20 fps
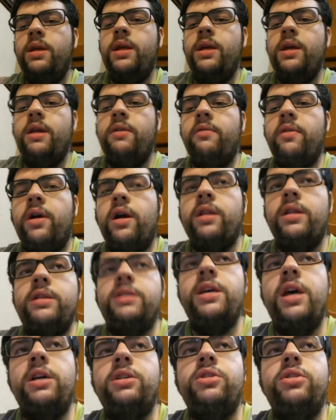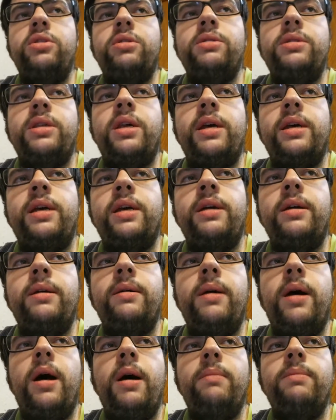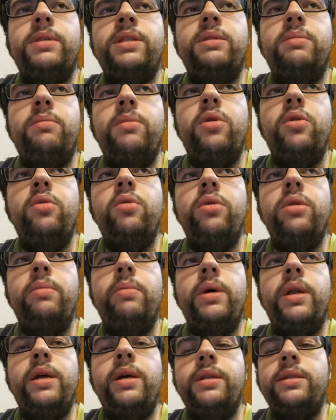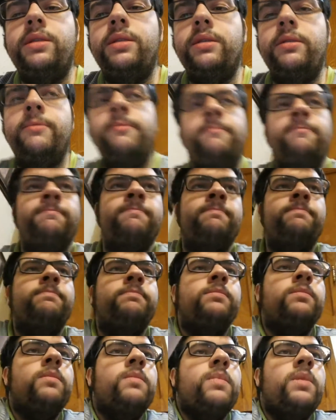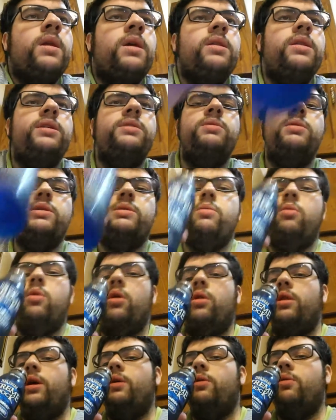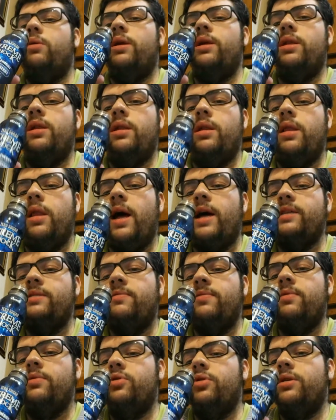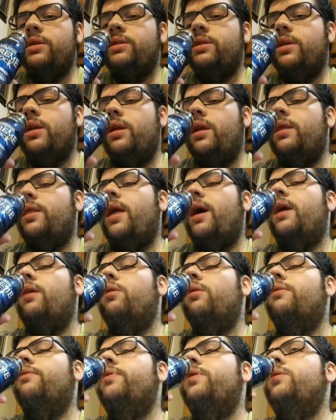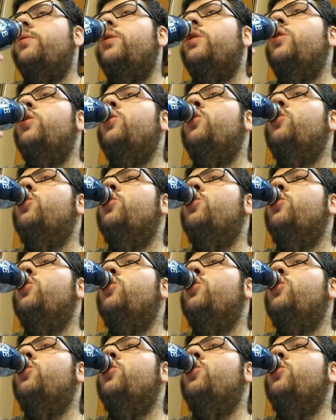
And I forgot the texture is like um, smooth, but it's this one's more liquidy than the last few drinks that I reviewed.